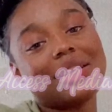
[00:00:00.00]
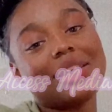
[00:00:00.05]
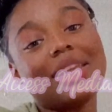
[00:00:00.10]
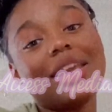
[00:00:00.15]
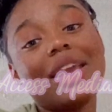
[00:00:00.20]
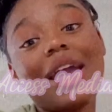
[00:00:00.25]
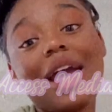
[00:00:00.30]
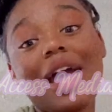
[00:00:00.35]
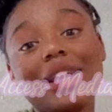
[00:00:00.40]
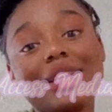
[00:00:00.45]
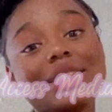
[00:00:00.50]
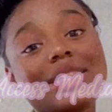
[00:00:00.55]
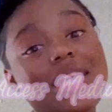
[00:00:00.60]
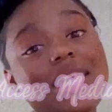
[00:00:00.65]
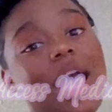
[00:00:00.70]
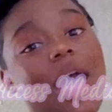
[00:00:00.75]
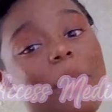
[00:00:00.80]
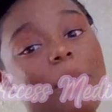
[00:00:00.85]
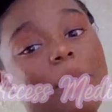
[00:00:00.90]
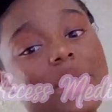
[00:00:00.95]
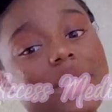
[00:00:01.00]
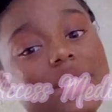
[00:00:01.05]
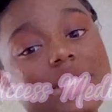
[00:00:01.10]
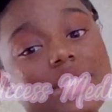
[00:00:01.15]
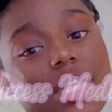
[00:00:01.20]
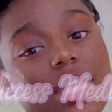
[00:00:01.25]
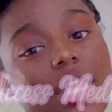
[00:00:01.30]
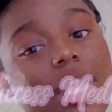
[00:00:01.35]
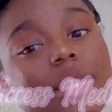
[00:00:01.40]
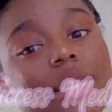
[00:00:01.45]
yeah. See, I been
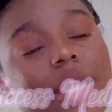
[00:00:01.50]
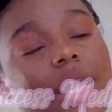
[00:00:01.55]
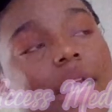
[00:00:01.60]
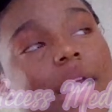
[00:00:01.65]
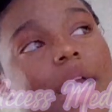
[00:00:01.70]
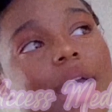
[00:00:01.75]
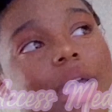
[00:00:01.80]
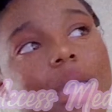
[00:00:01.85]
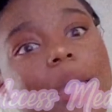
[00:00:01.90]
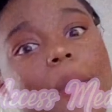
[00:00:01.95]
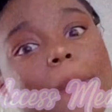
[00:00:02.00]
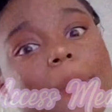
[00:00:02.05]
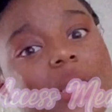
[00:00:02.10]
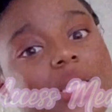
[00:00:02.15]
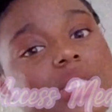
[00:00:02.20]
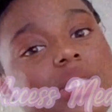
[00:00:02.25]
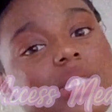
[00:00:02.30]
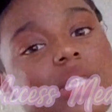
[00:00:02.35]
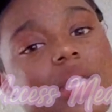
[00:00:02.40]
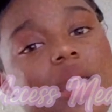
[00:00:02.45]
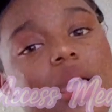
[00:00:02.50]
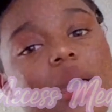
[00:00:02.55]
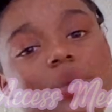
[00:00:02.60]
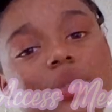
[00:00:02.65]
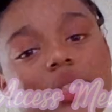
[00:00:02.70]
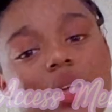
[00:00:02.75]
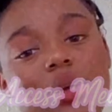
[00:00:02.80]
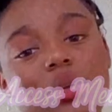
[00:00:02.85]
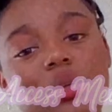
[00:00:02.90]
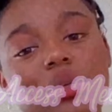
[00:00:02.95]
said that. Like I had been said, I was go.